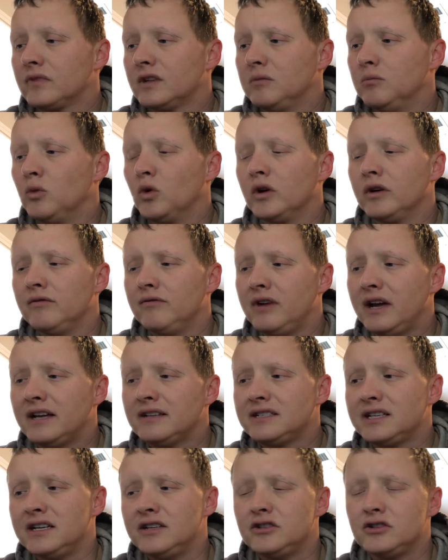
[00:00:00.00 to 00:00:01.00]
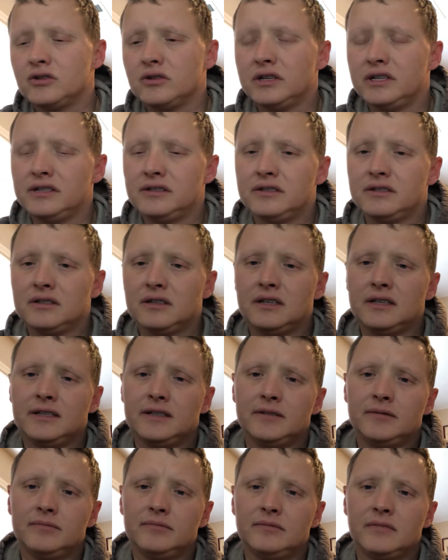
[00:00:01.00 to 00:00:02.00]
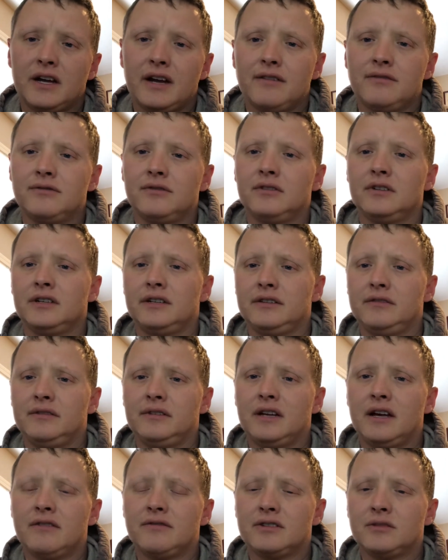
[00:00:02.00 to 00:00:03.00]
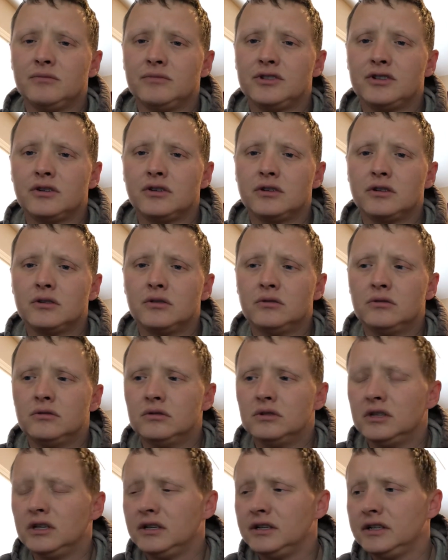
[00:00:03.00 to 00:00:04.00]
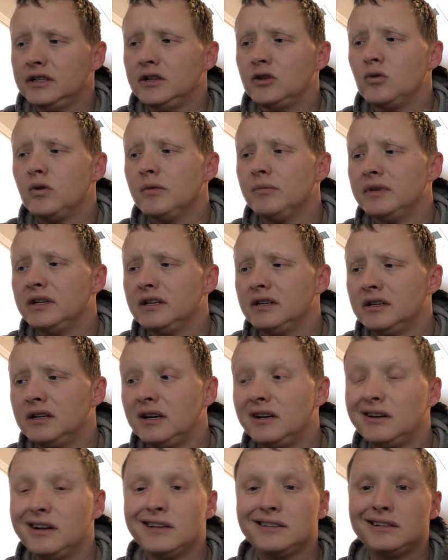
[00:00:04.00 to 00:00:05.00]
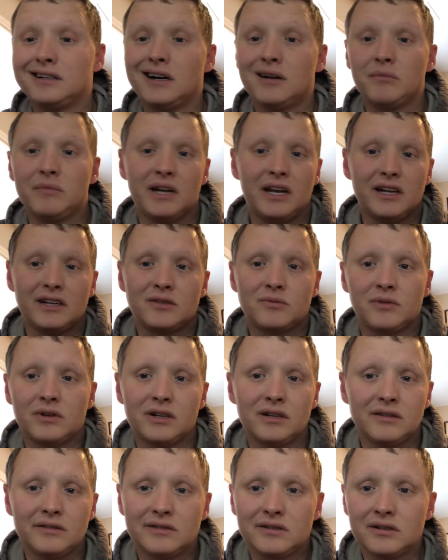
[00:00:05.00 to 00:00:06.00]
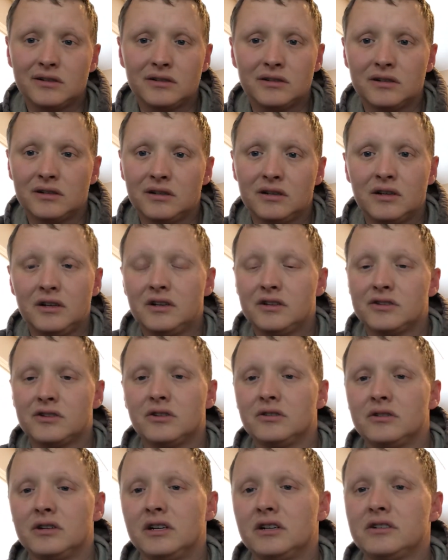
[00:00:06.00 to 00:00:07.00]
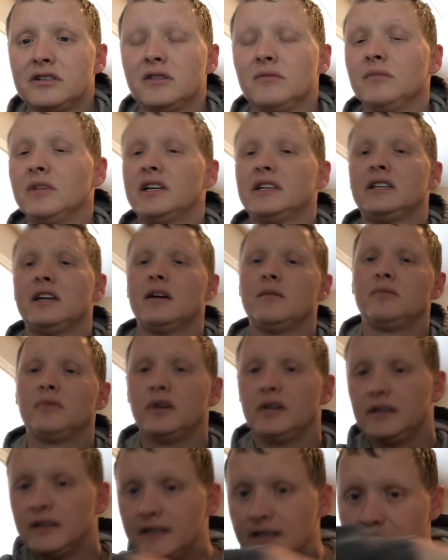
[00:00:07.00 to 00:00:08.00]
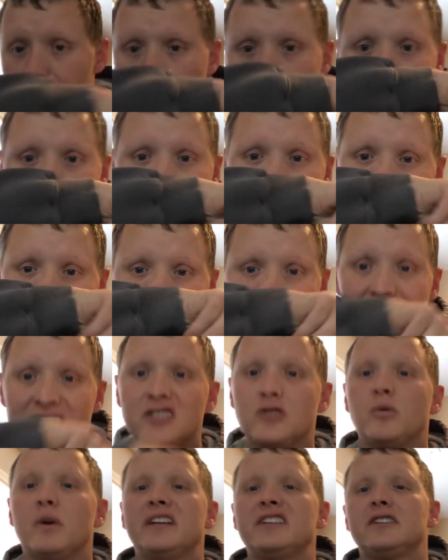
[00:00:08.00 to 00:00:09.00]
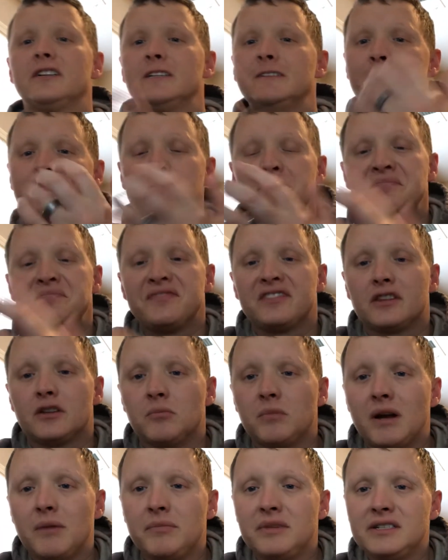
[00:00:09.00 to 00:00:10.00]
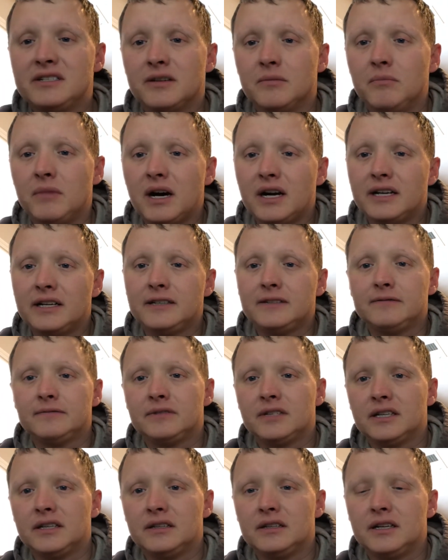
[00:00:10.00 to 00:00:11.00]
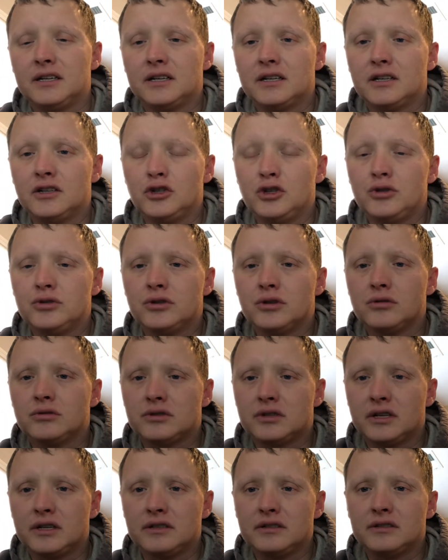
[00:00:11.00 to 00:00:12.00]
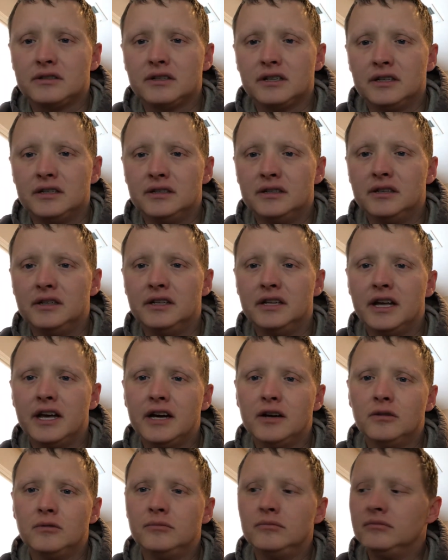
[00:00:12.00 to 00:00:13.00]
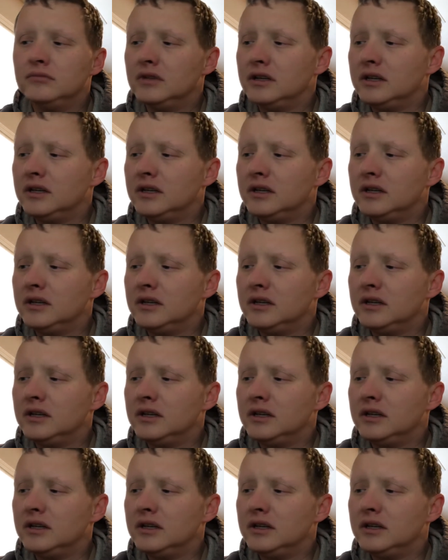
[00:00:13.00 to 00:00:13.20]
more advanced injuries. Even have some surgical equipment in there. Not that I'm an expert at surgery or something like that, but in an emergency situation, there might be somebody that could use those things and help